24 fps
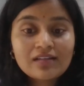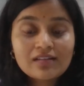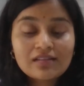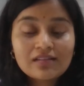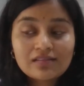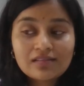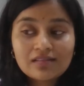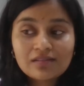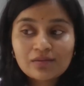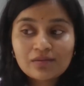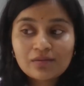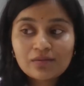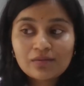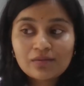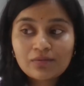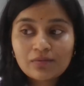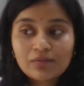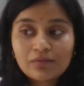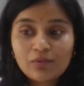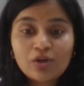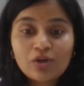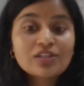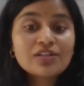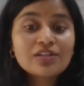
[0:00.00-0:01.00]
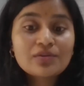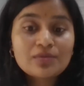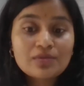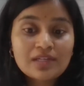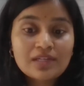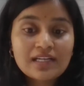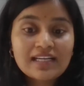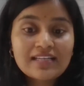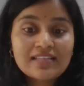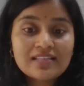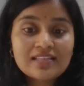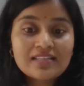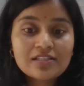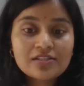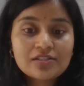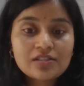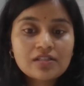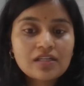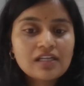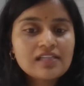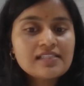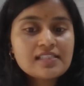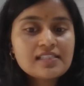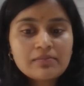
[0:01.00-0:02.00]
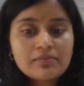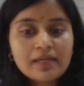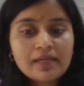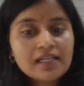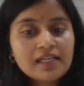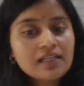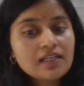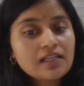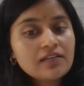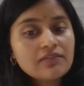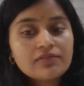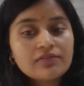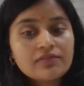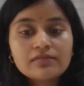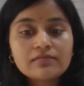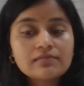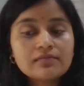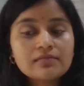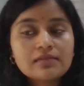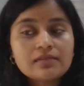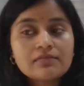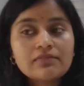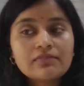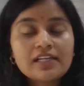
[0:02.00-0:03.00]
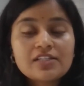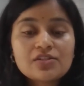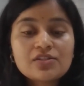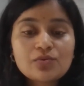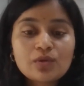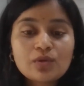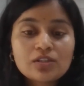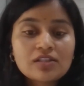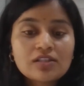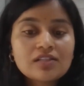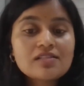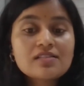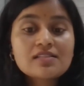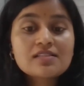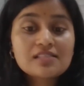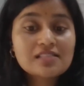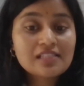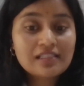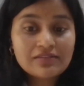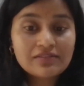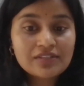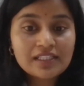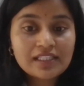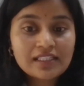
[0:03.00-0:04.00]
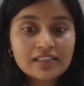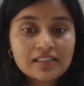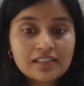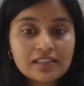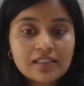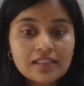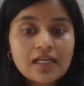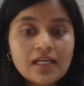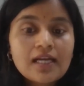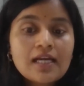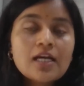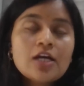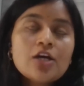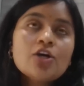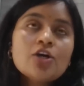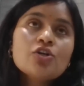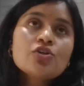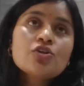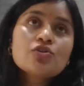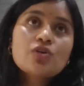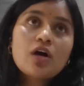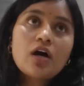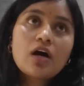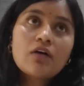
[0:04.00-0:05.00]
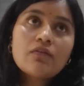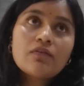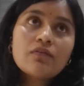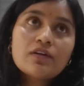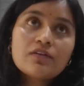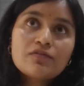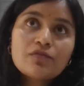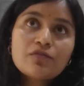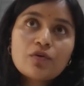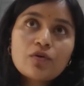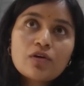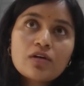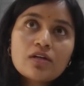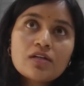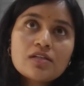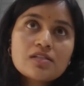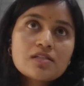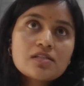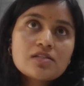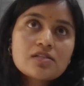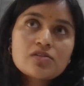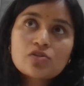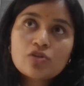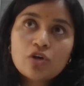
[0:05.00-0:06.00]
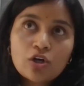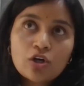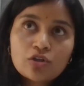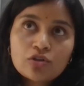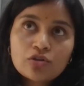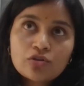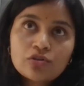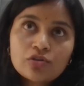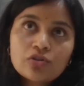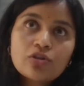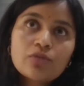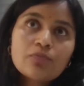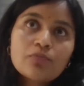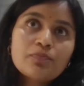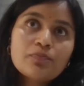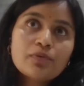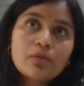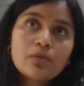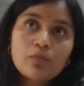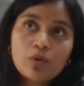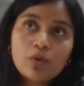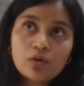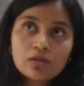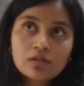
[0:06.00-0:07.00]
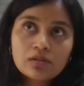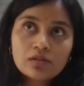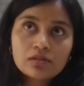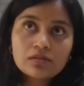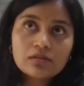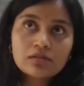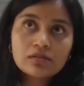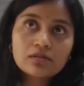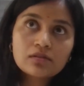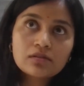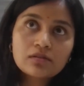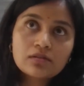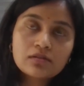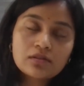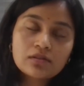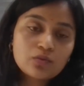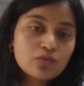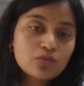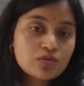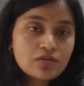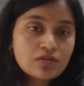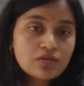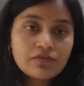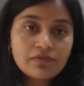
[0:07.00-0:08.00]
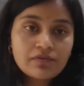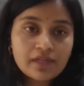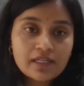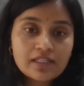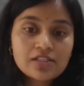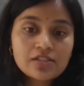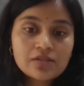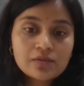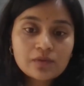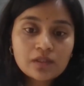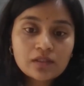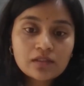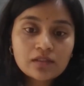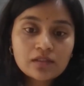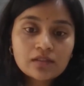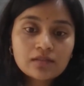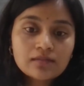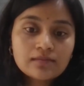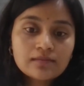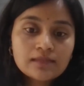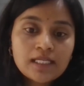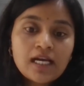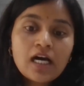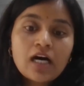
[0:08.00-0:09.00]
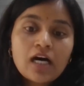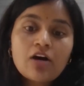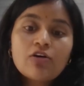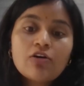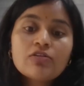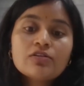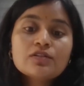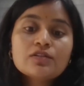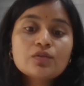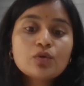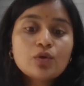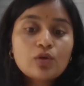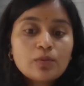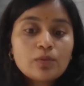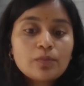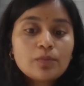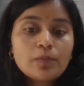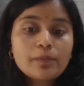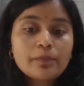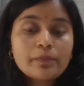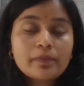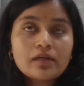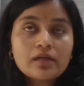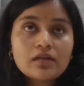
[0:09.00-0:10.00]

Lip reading: the water utilization. Ultimately wastewater is generated. So our focus is not to promote use of wastewater. Our sole